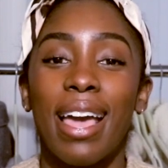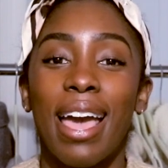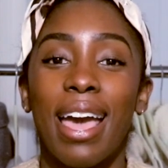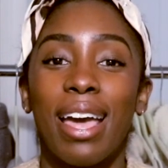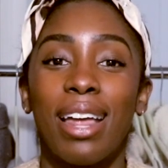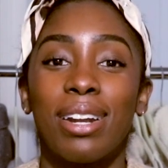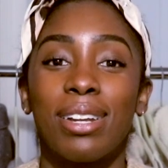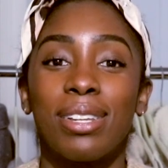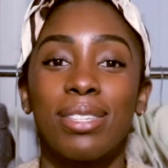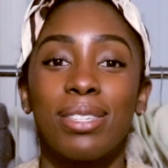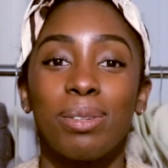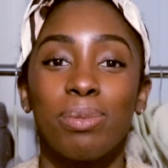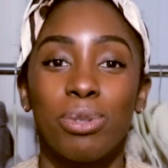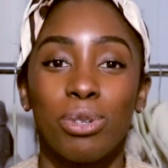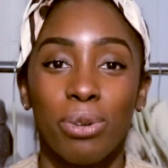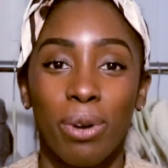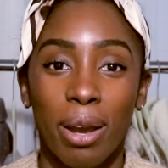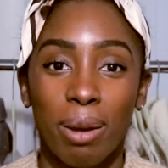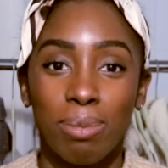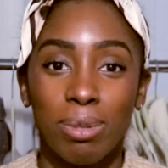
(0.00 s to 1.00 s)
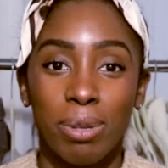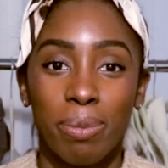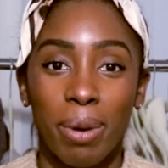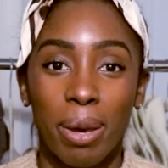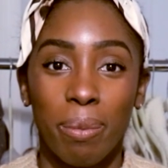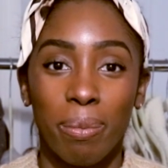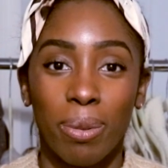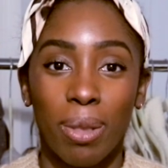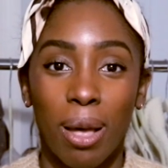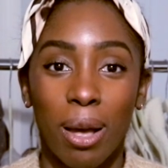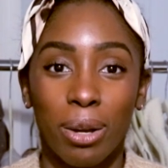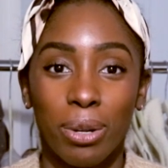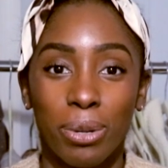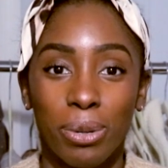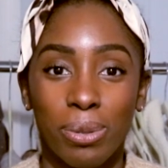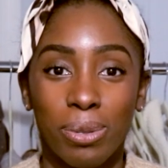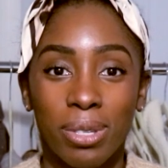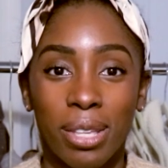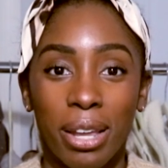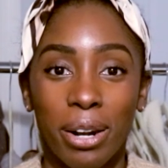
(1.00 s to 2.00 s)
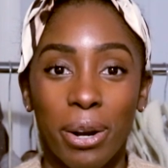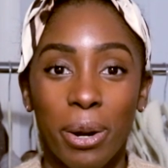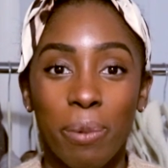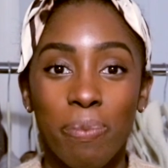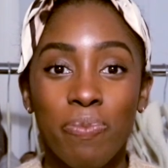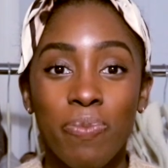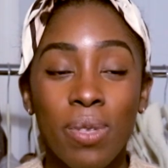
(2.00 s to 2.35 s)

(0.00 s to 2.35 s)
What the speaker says: and subscribe to my blog newsletter.